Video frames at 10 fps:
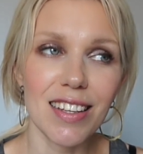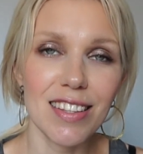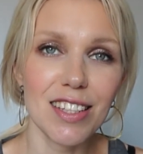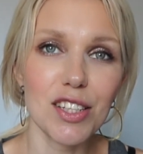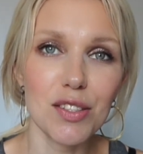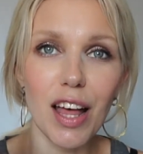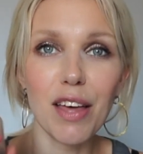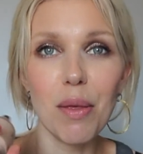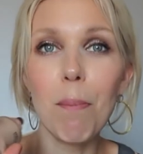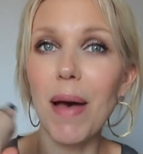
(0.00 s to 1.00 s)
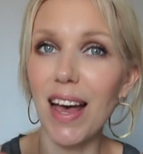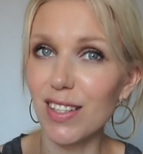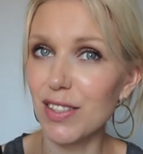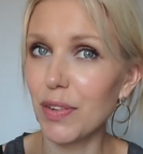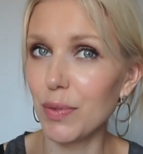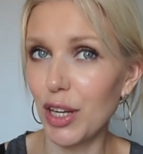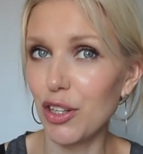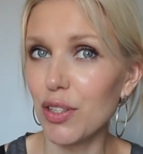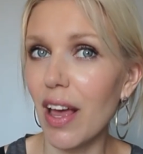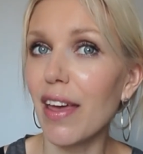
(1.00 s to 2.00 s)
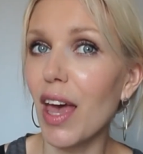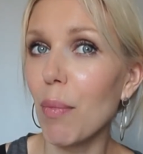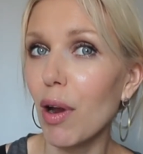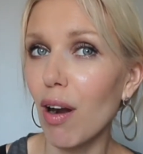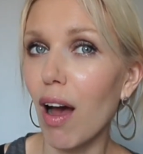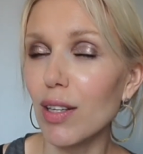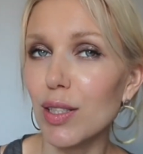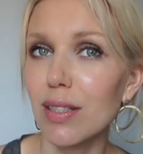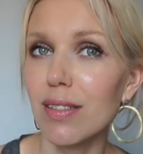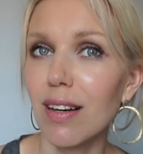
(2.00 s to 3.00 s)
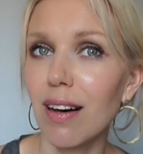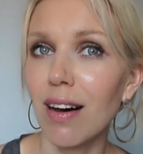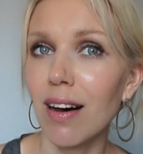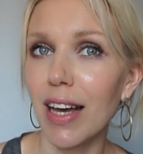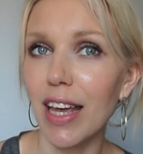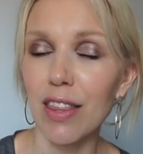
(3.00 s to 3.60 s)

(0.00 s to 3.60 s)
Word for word: this is like the best foundation I came across uh,